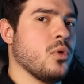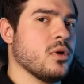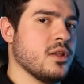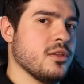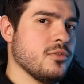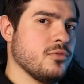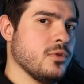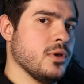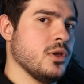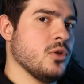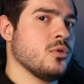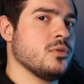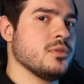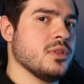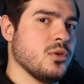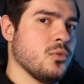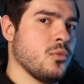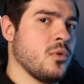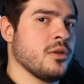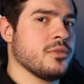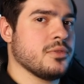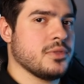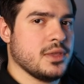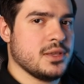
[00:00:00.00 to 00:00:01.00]
But what if we
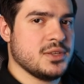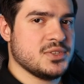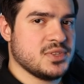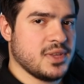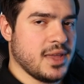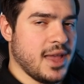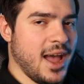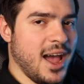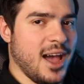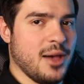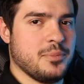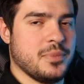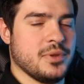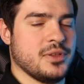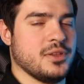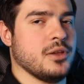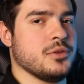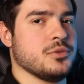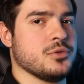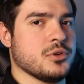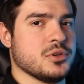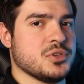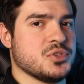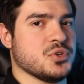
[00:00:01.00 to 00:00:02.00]
only want things to
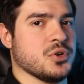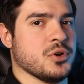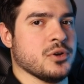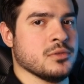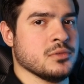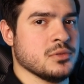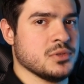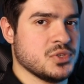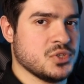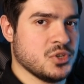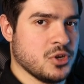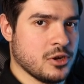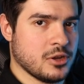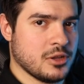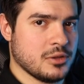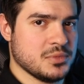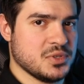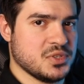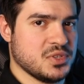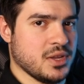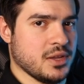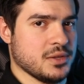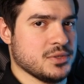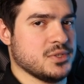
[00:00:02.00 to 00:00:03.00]
happen under certain
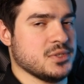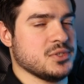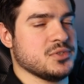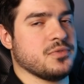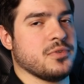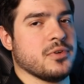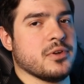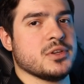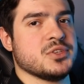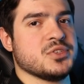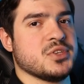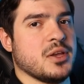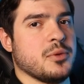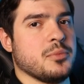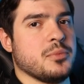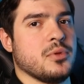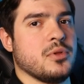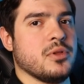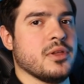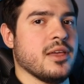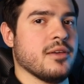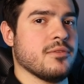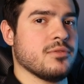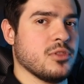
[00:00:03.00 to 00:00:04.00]
circumstances? For
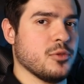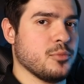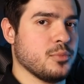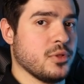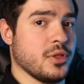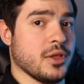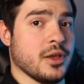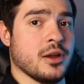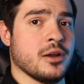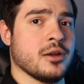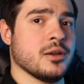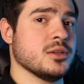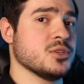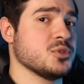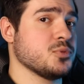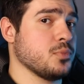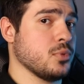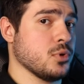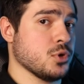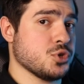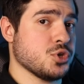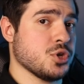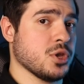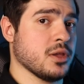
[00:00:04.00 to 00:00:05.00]
example, if the player
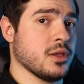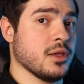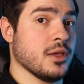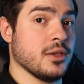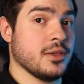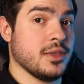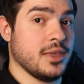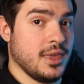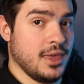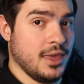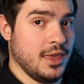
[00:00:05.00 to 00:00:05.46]
is pushing a